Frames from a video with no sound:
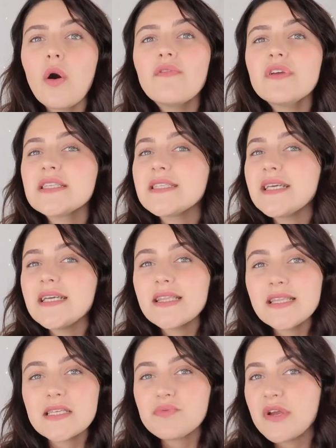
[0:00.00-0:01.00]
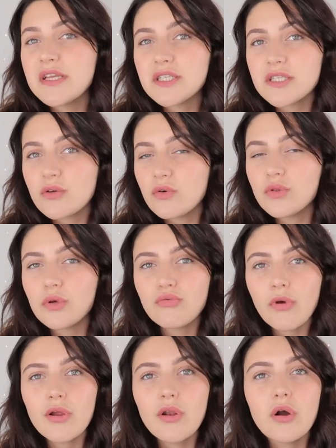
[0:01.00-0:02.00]
obviously this range is called the
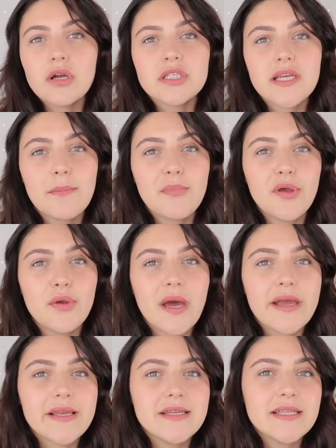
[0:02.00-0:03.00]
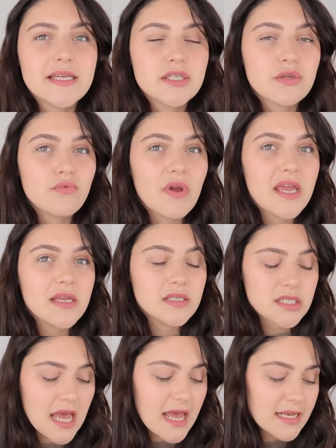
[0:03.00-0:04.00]
Grow Long Shampoo and Conditioner
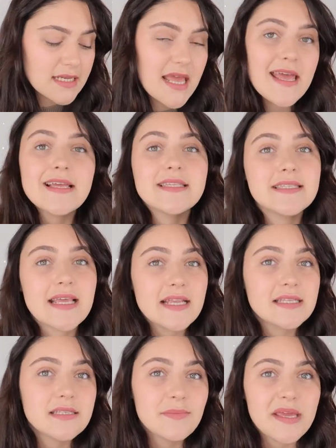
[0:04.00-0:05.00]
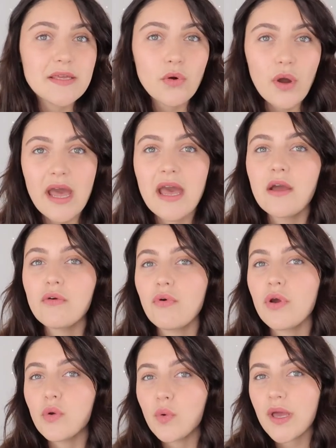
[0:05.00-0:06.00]
range, and it is said to make your hair
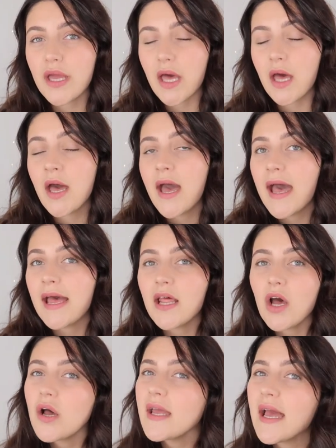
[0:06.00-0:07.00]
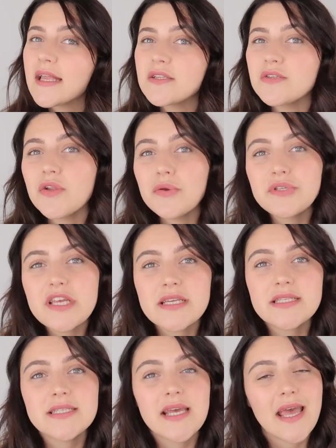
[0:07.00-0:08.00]
grow quicker. And I hadn't
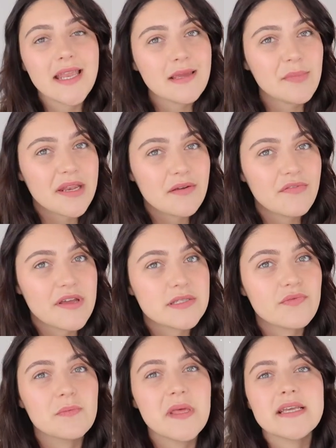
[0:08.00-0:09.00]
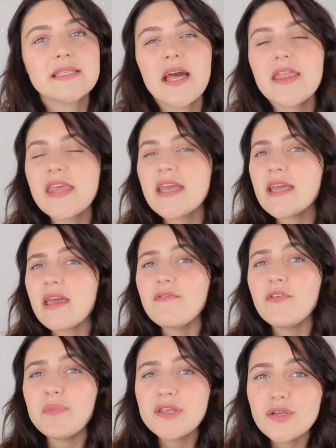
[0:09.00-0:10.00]
noticed any benefits from this. I think
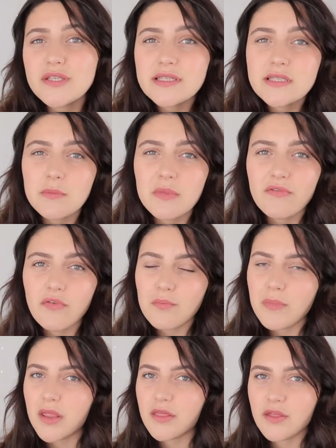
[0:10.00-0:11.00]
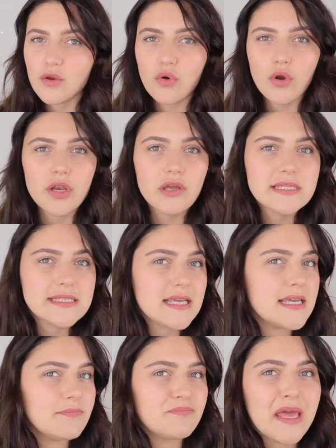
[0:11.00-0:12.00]
if you've been using something for a month, you're not gonna
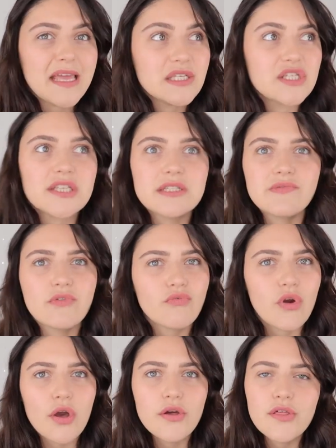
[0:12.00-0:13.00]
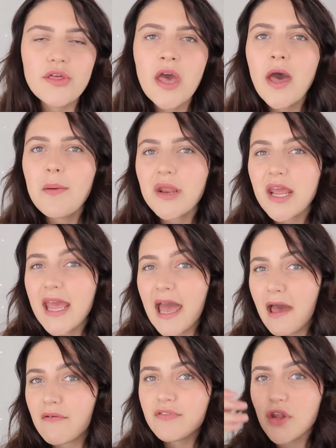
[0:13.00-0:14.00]
see inches of growth, but I
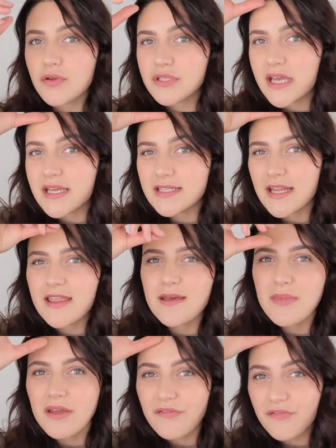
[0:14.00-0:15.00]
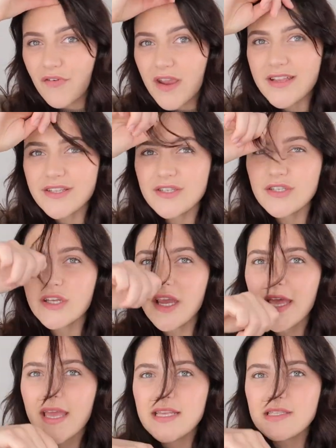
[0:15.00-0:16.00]
have noticed that my fringe
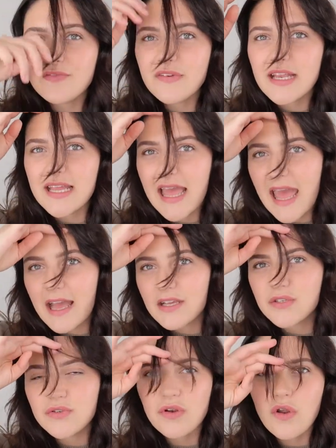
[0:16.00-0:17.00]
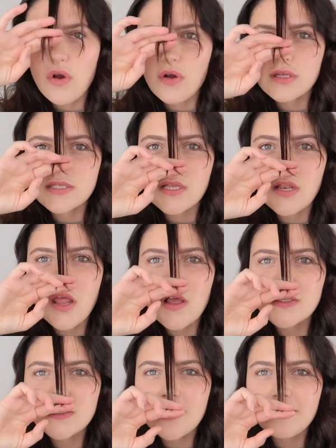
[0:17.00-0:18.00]
is feeling extra long. So
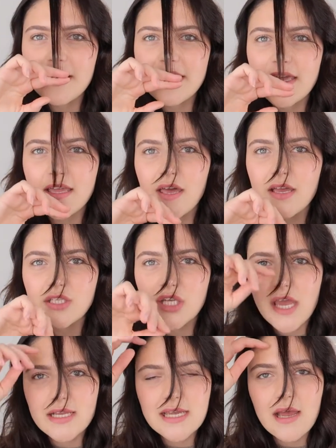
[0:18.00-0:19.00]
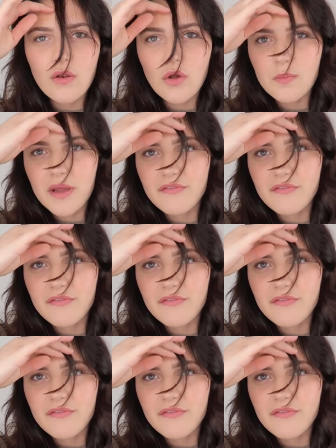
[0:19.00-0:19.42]
last time I think I checked how long my